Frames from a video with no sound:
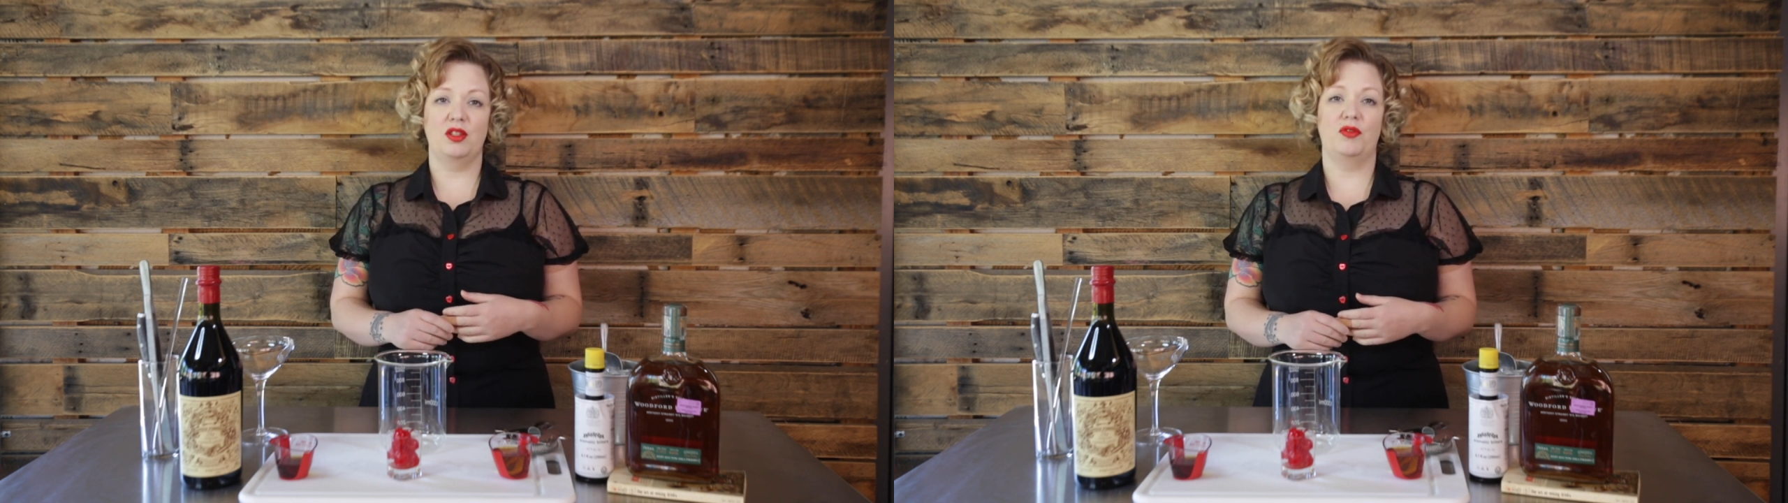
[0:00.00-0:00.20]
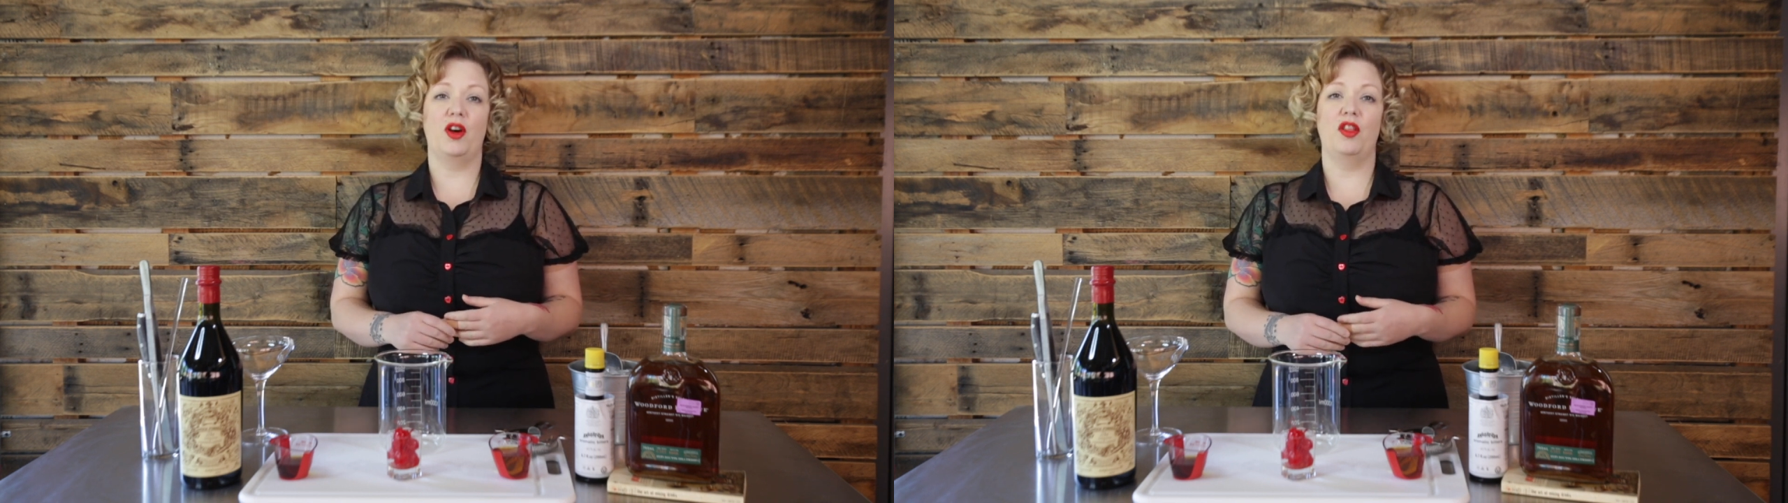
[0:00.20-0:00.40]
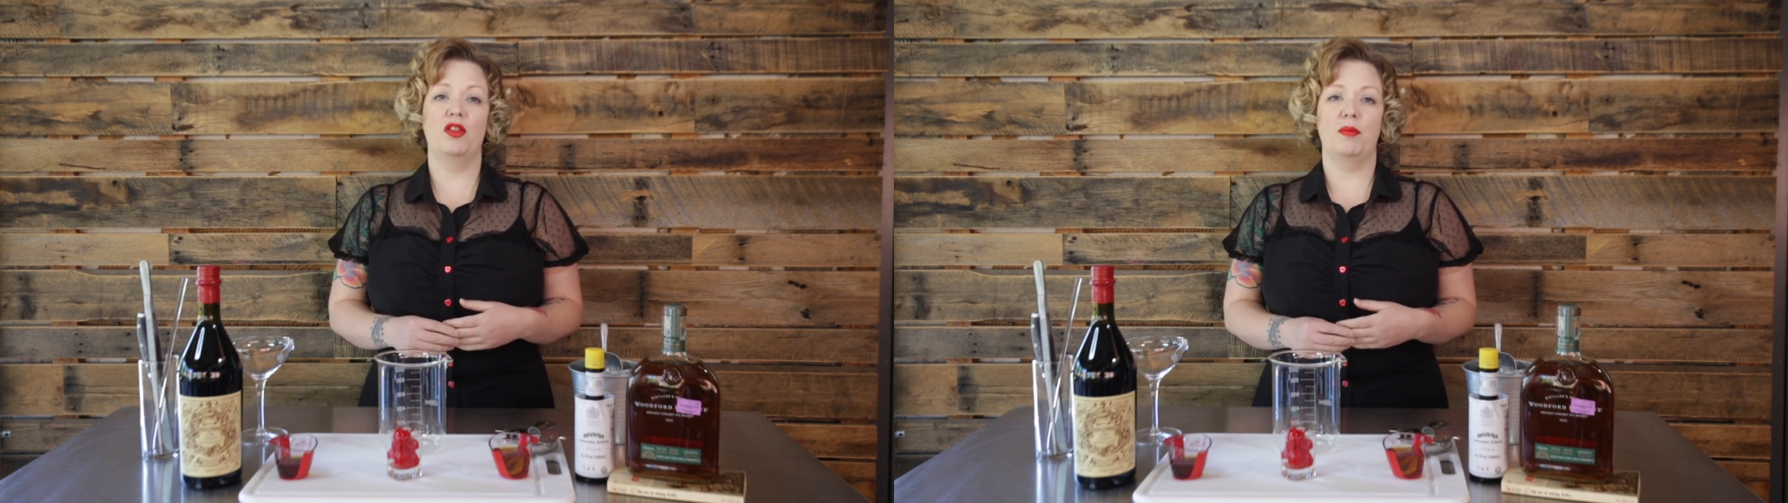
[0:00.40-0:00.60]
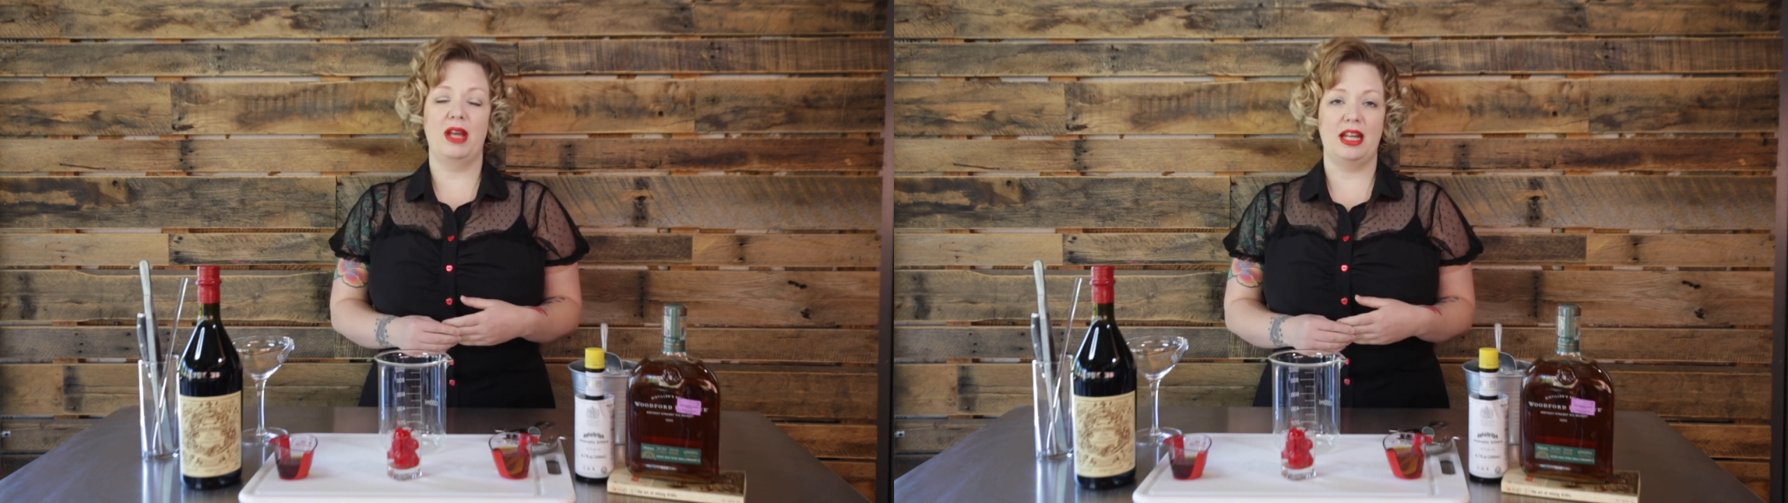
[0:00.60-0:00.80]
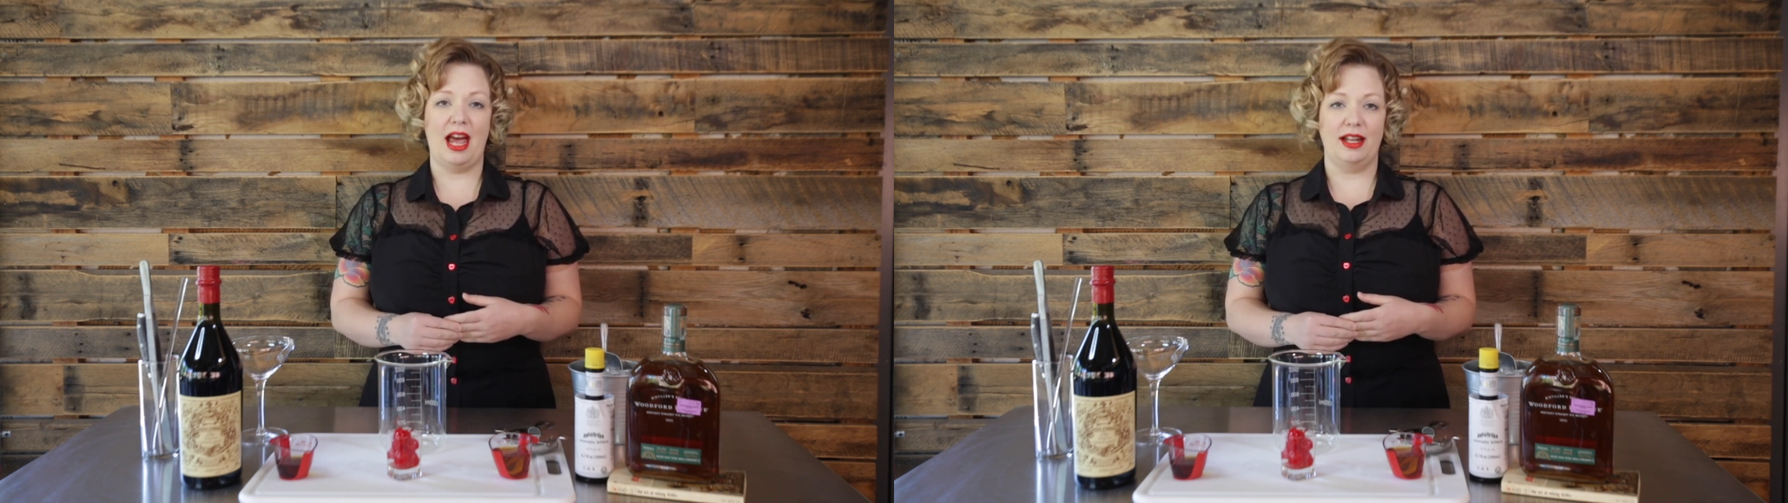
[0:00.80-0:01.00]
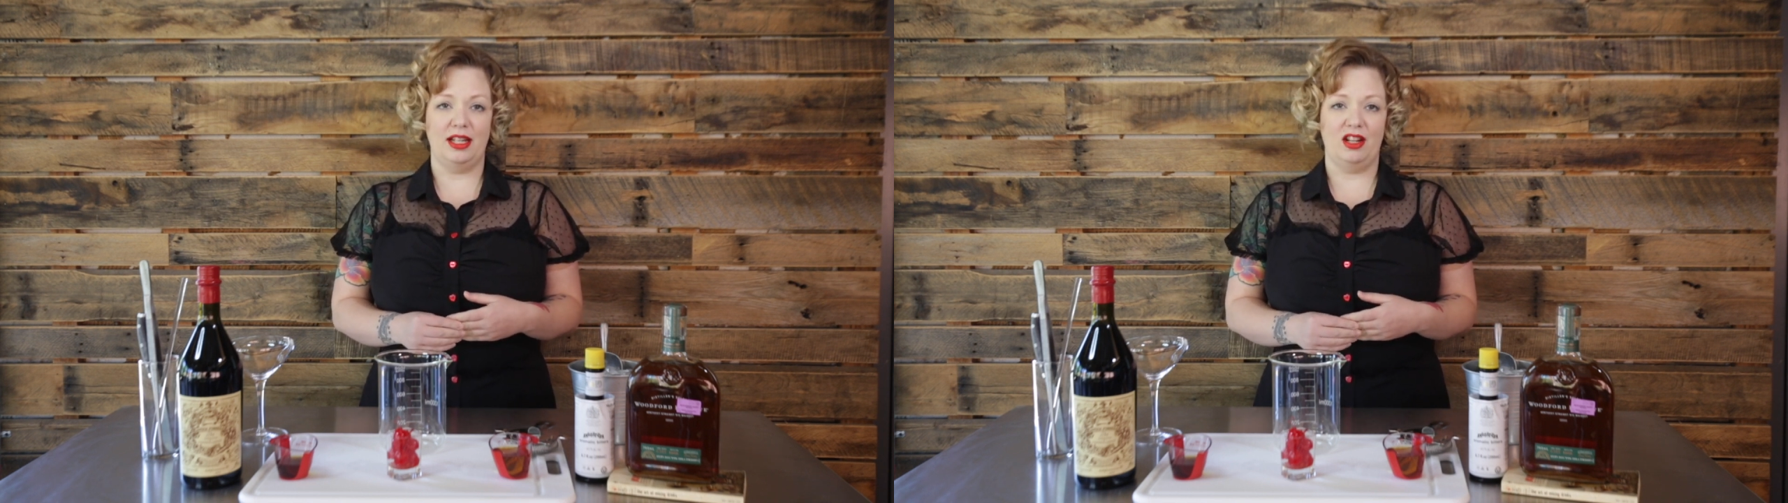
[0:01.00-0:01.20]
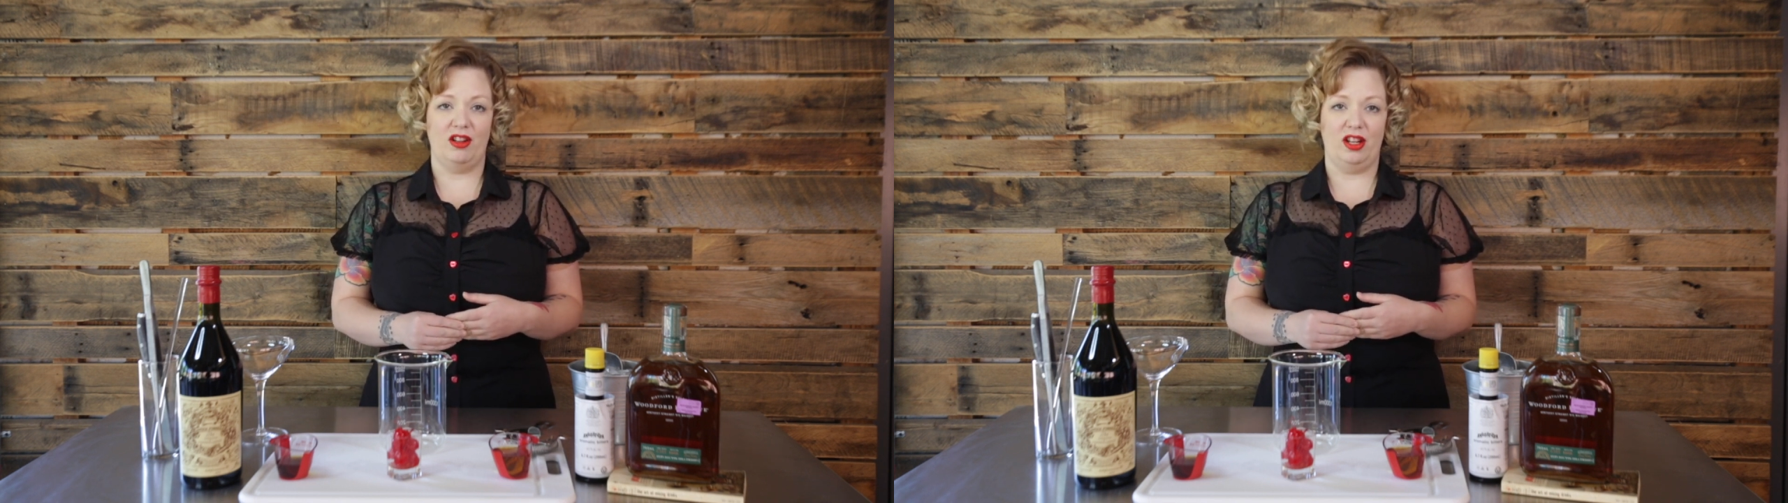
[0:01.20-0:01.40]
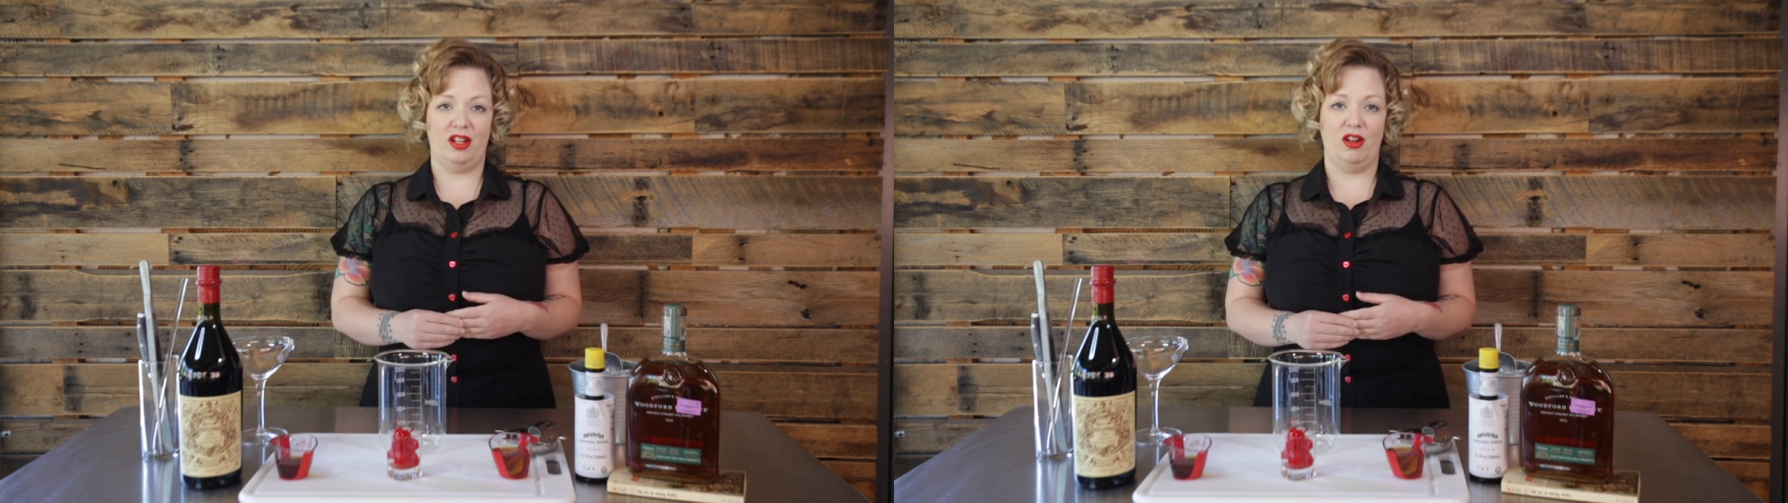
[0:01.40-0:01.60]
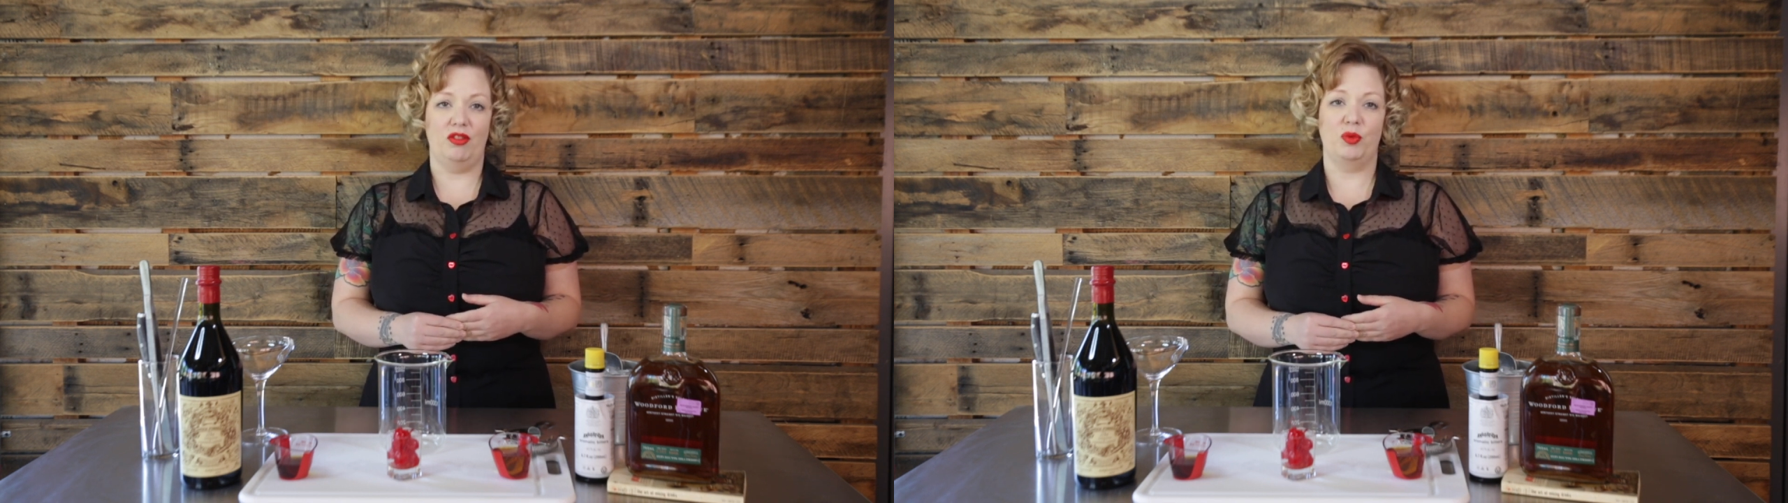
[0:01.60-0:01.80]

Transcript: to follow the Manhattan area code,